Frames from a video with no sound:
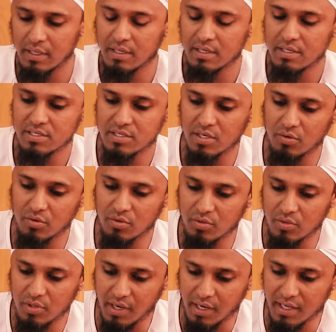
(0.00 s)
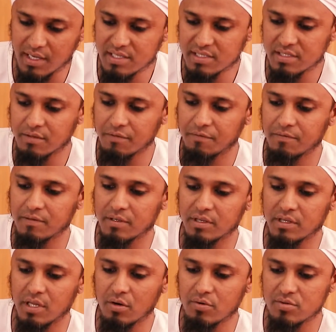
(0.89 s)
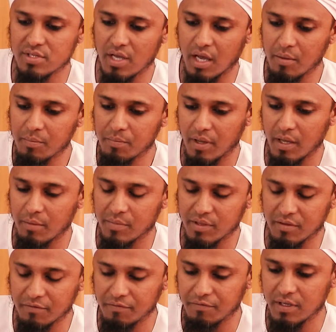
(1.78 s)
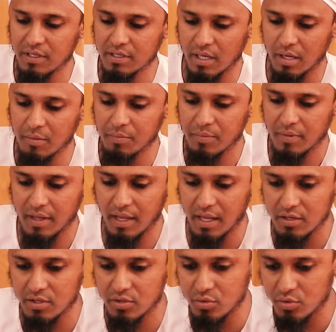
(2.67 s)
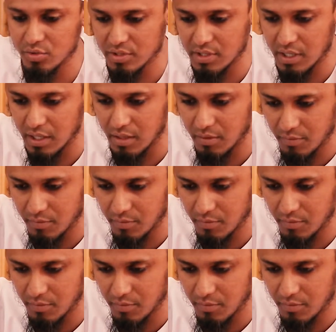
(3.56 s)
So you raise the toes up, the feet up, and you would